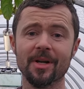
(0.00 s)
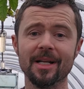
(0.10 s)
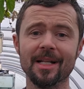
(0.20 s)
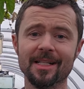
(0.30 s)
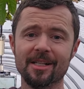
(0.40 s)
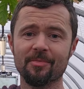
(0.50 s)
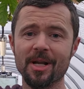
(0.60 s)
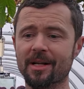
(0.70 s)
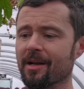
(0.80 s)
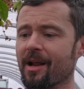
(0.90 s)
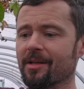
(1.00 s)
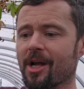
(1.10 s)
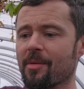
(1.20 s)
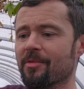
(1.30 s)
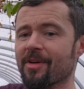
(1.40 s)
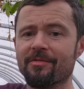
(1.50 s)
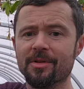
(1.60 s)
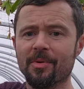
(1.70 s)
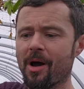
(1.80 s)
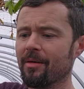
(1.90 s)
a little sprinkle on top of every
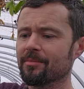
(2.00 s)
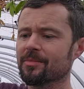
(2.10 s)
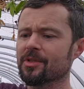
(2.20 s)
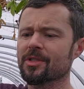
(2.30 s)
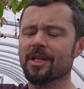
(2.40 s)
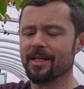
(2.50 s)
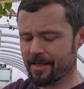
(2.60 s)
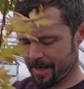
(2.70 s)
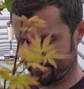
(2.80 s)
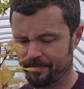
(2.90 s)
pot, just like that.